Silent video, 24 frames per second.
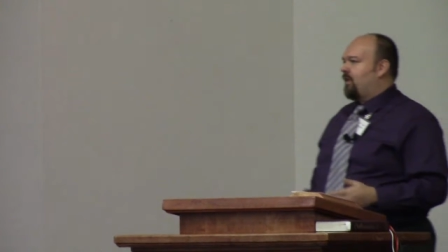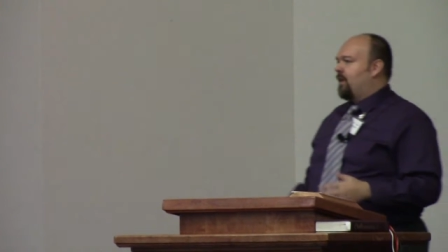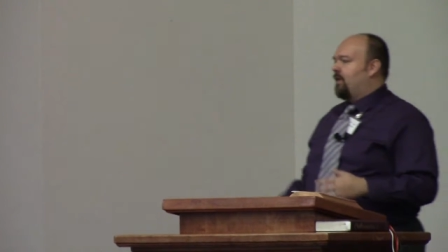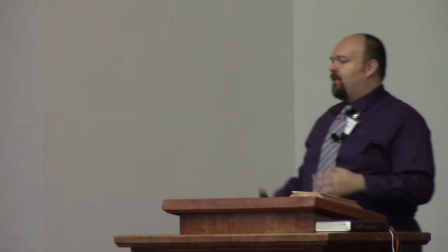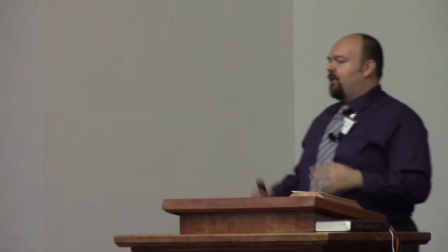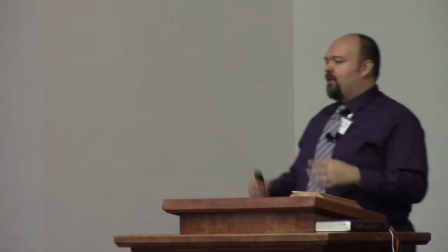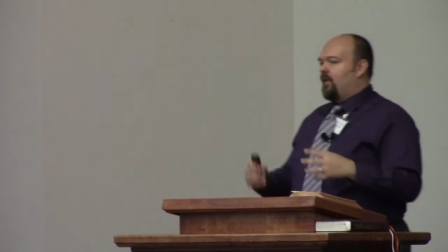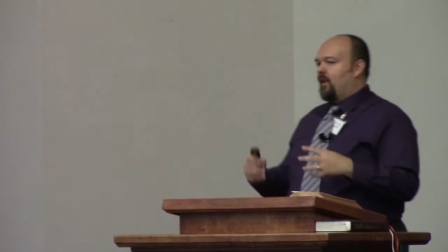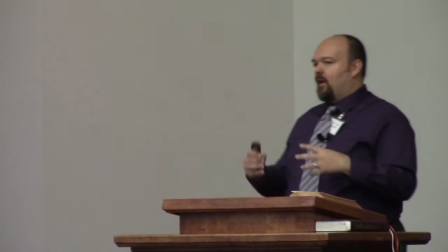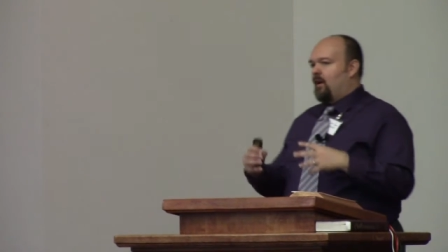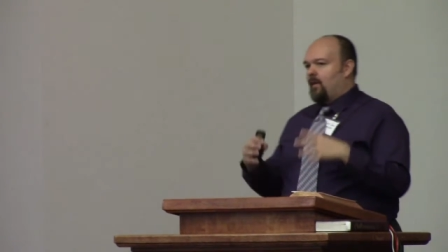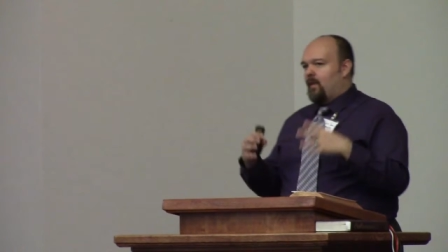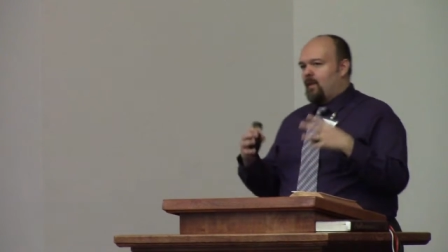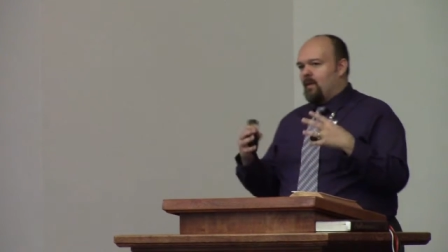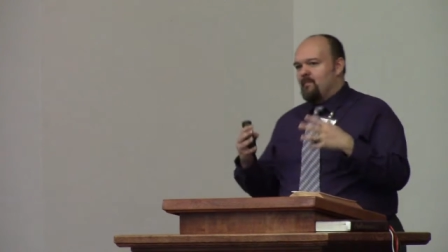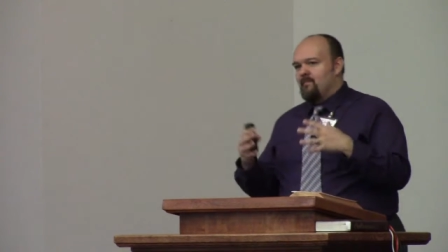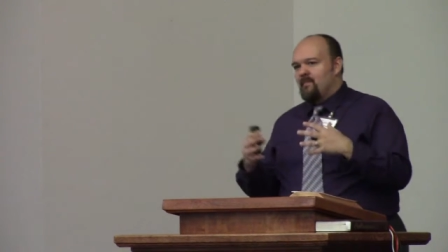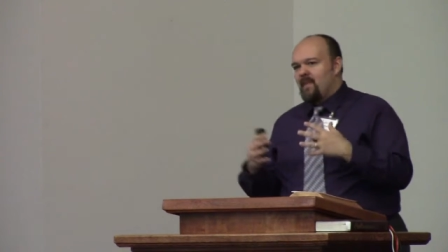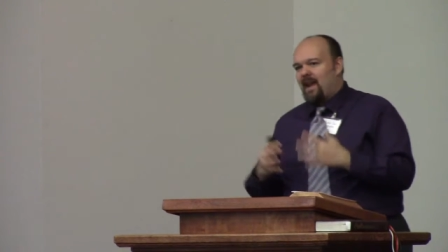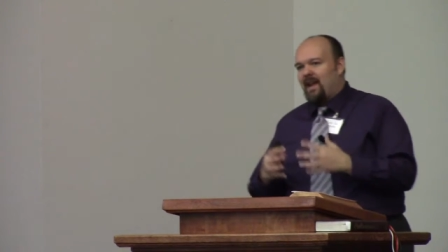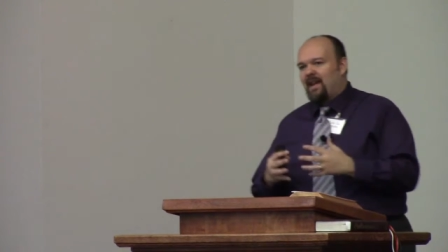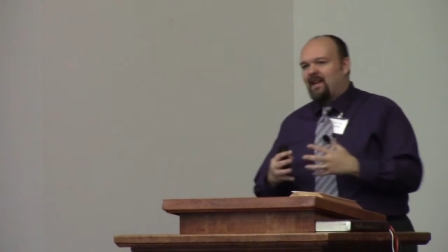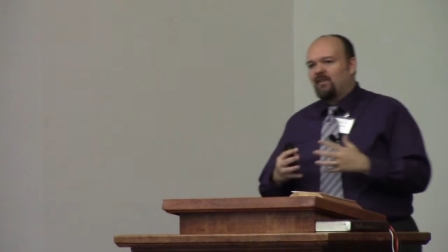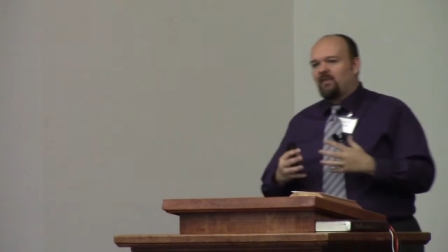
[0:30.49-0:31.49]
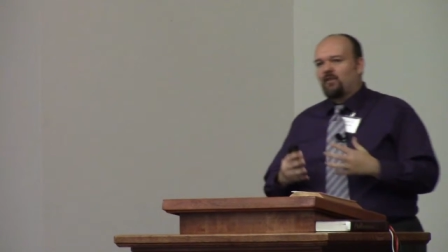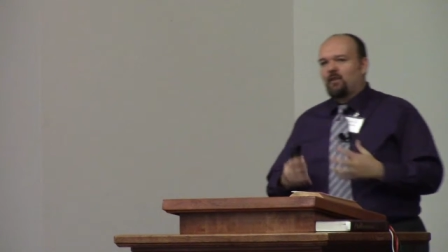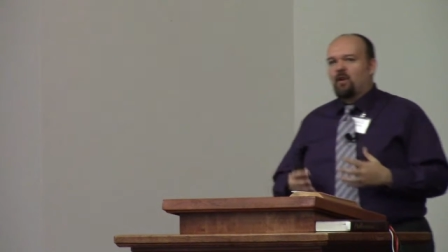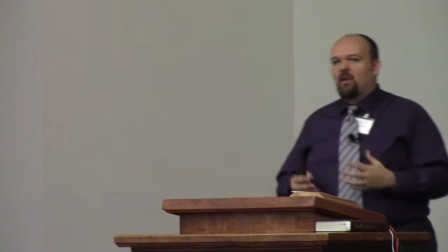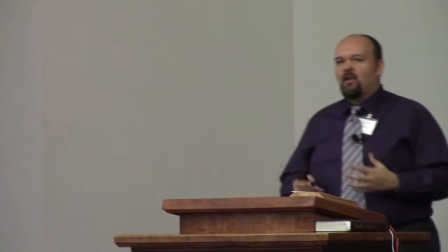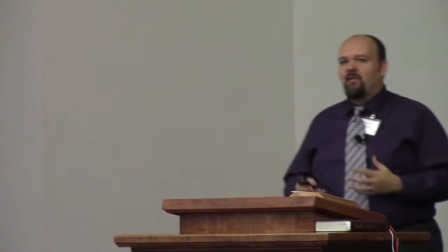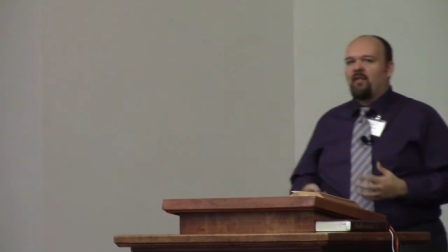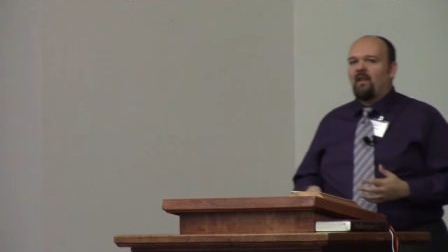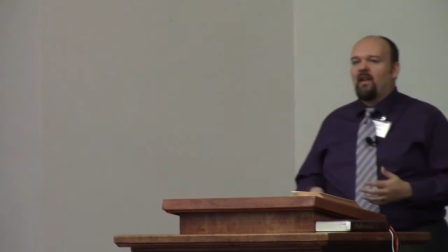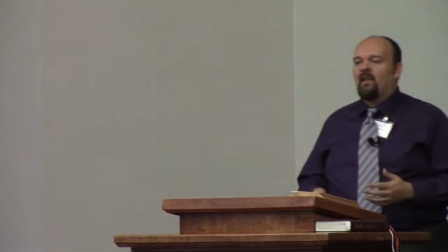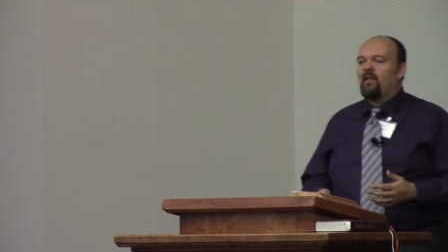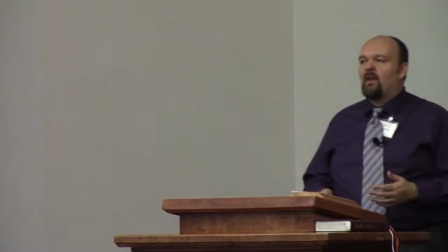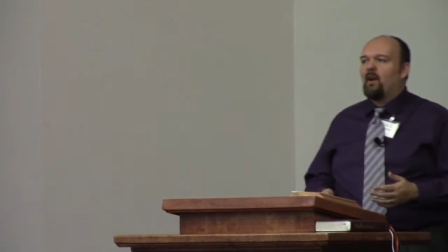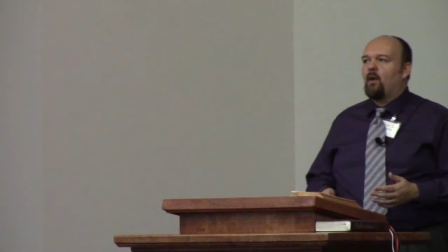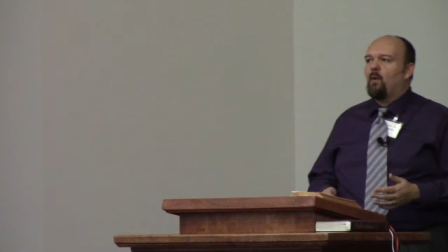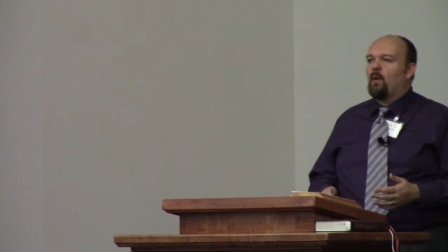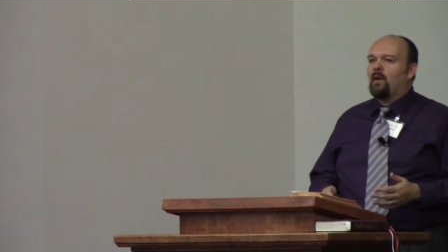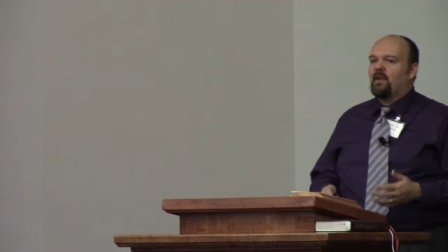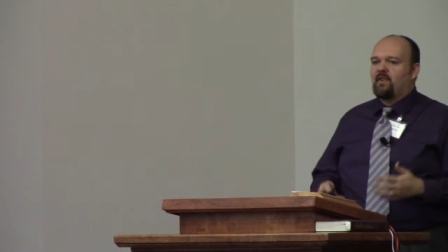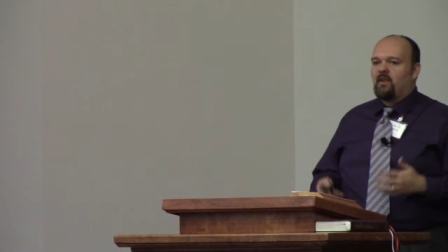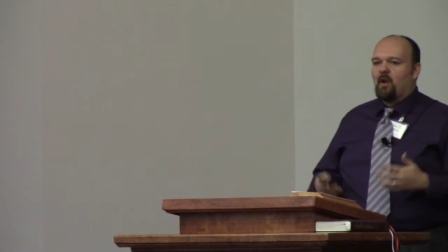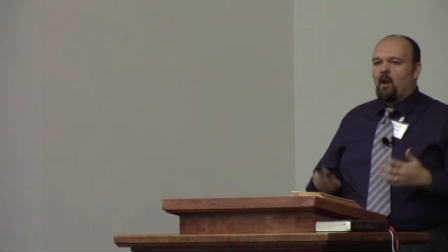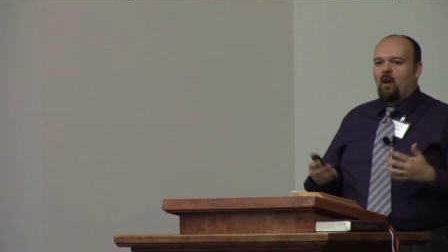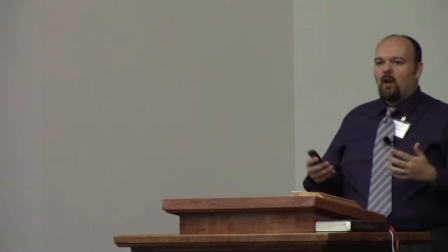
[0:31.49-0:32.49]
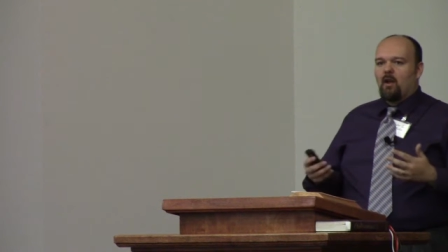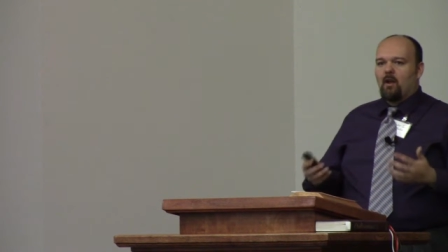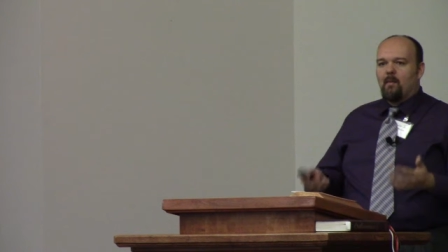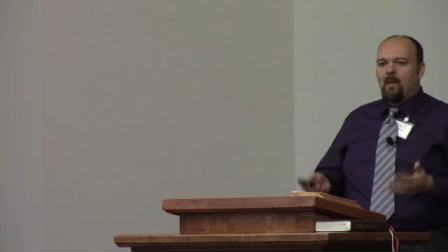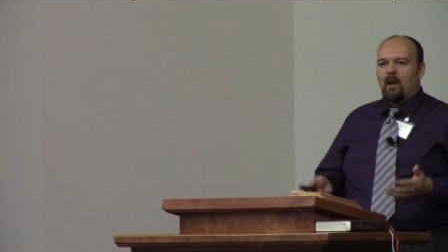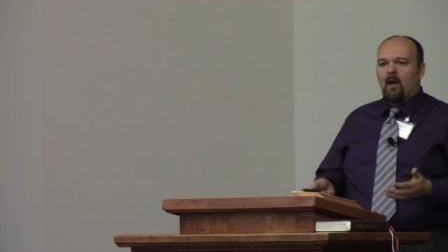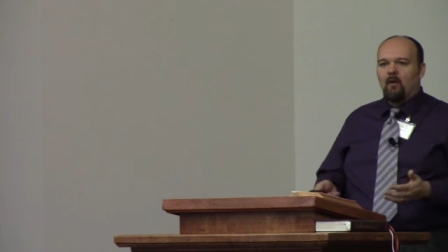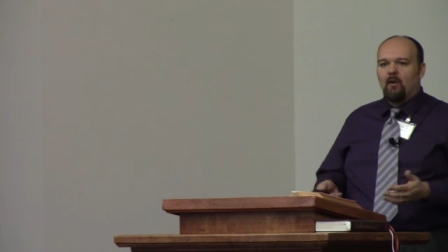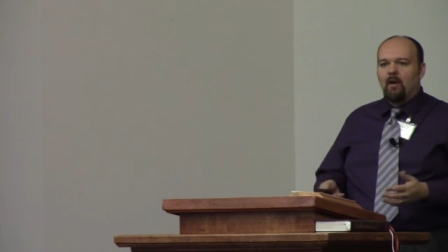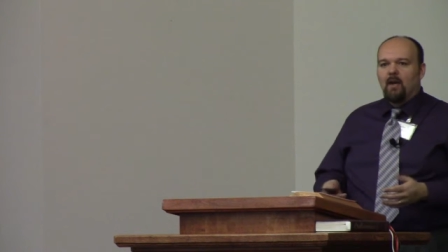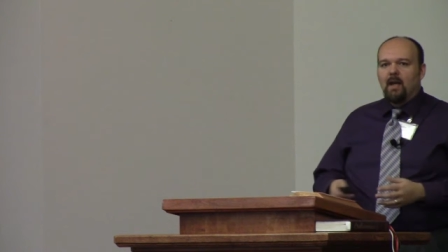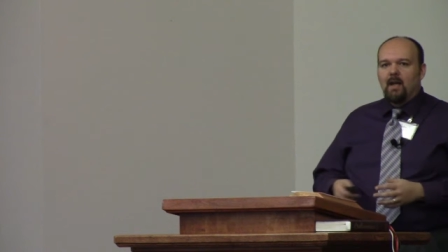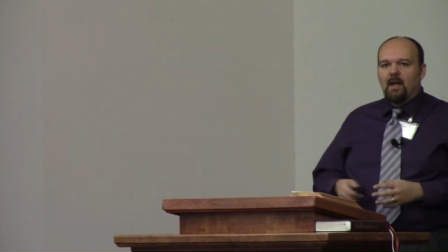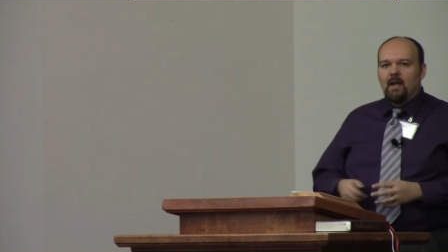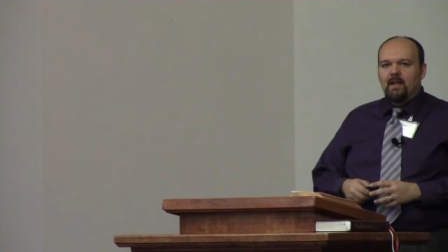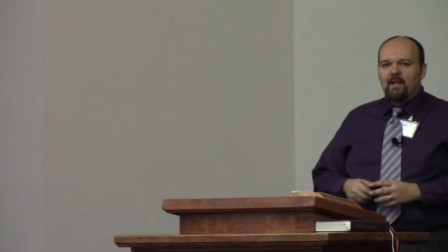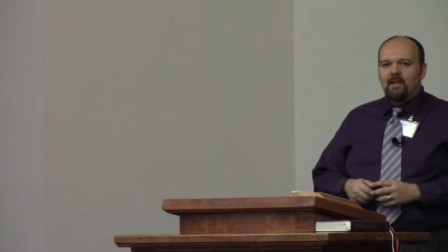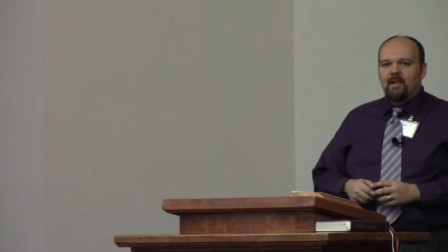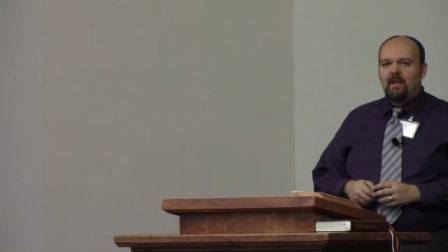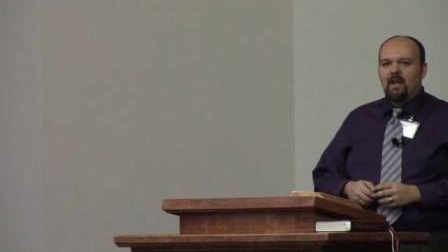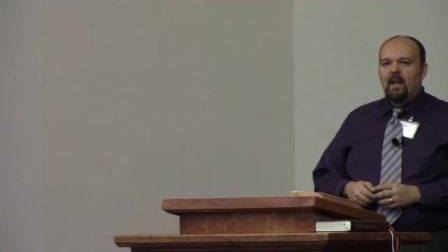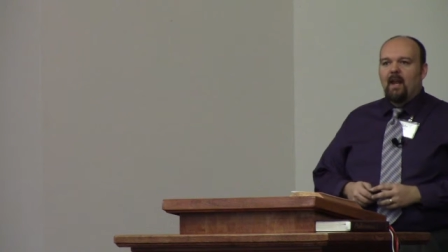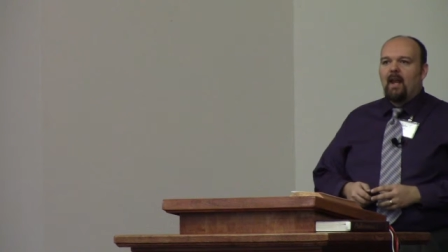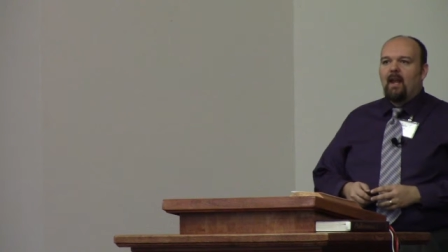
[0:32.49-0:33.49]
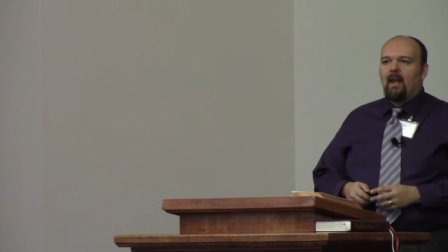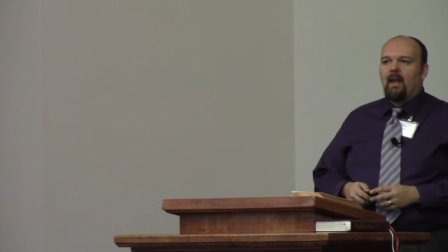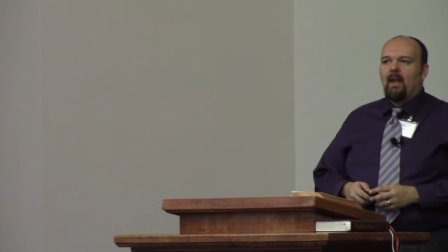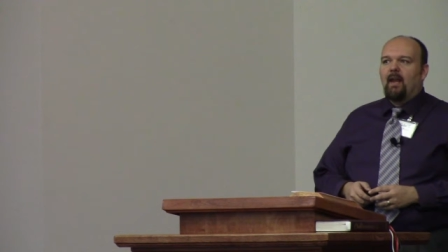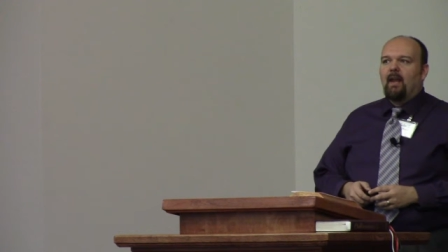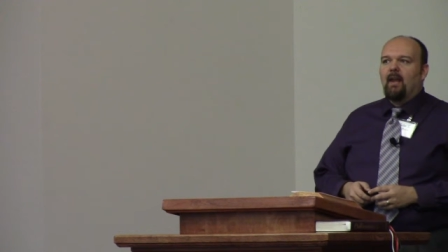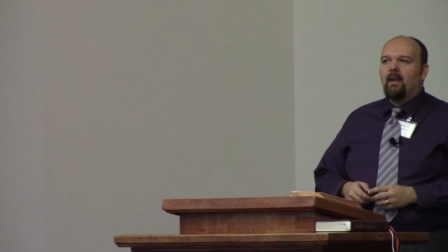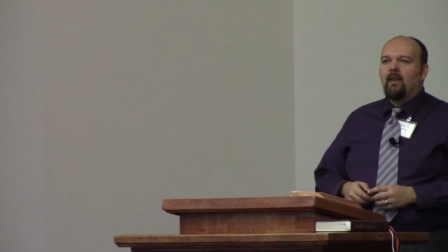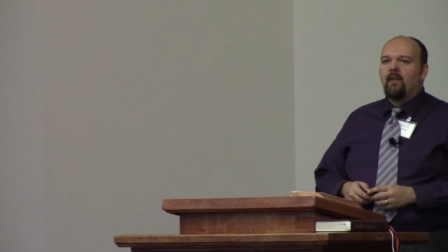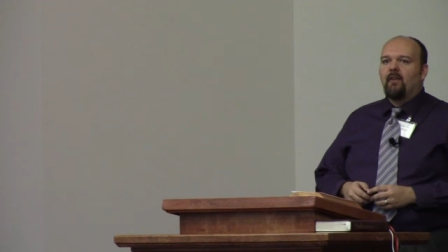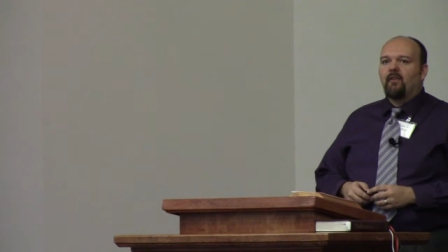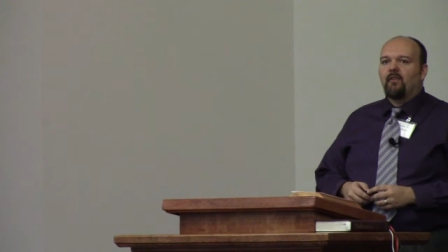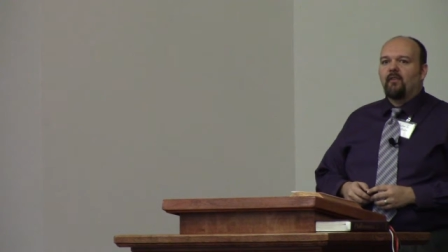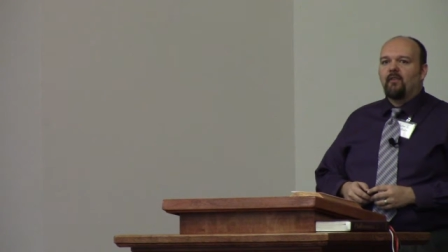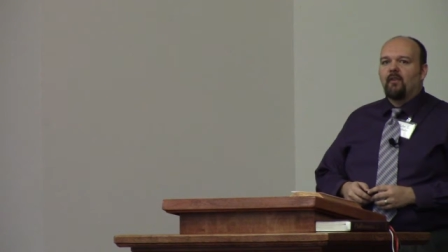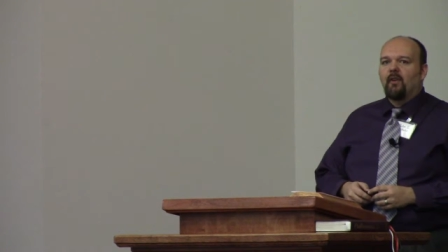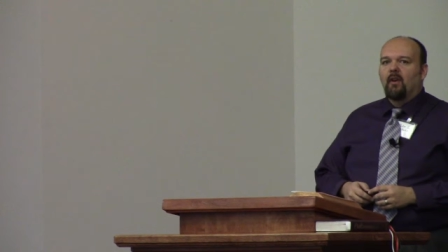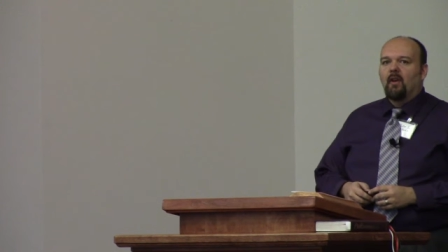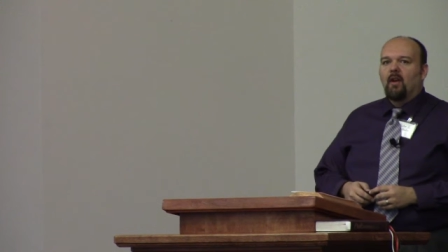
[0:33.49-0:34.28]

and the main sort of thing that I want to talk about today is,